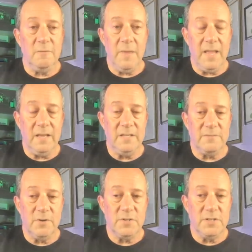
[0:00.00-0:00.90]
manganese
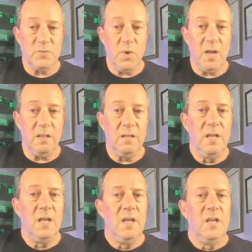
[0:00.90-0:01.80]
version as well.
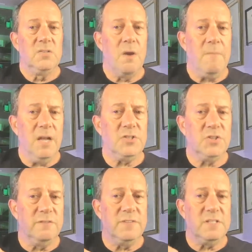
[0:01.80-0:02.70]
I'm not
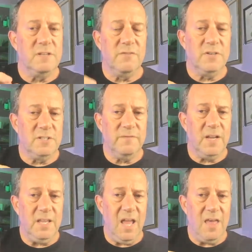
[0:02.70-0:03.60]
sure if this
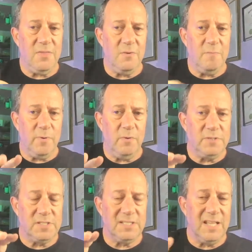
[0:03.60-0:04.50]
diversified cathode
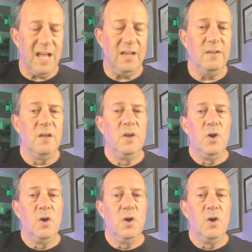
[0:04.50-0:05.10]
approach slide